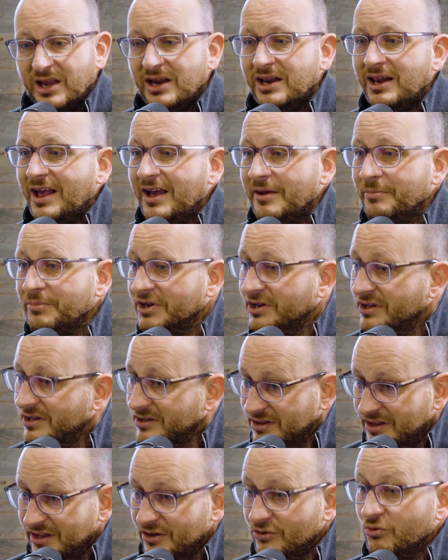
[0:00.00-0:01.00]
had it happen,
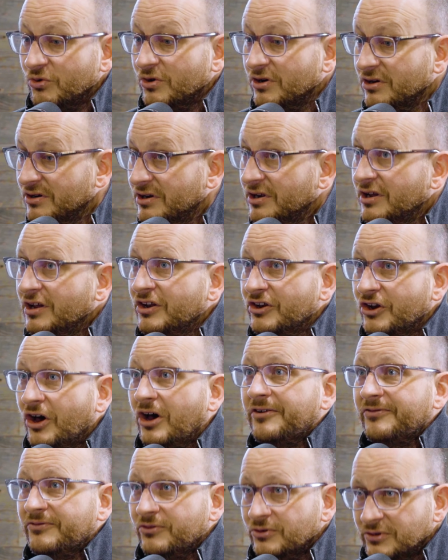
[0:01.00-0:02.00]
and they were
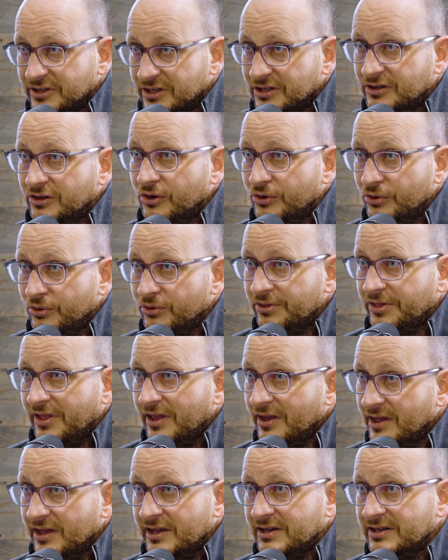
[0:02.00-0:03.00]
not fully
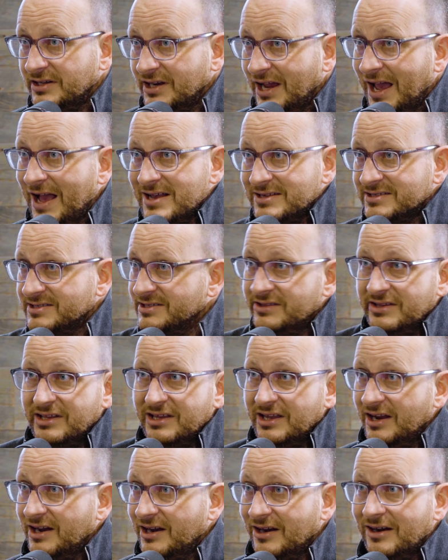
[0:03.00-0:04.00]
clothed and ass in
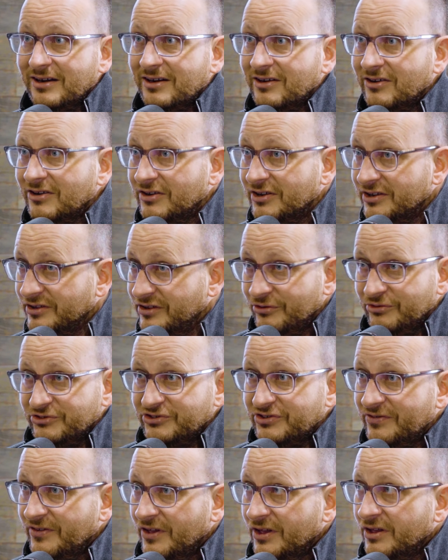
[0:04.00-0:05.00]
the air. There
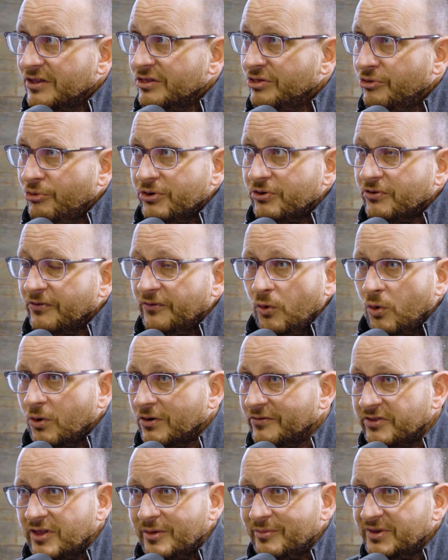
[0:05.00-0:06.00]
was 3 or
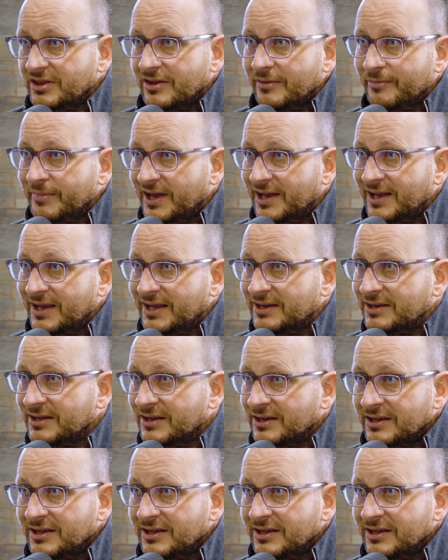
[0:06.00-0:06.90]
4 of them in the bed.